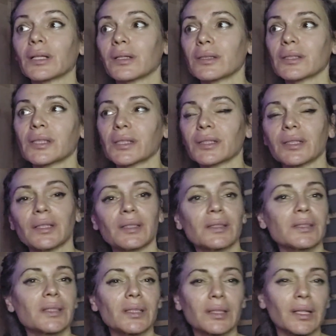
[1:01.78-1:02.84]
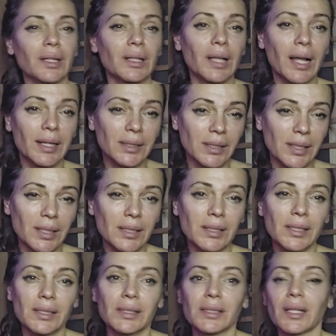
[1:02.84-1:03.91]
certain classes
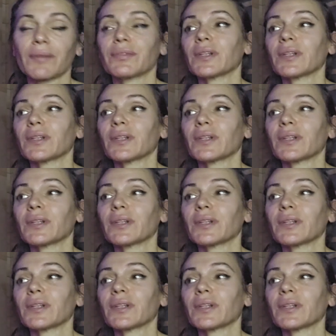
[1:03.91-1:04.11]
and stuff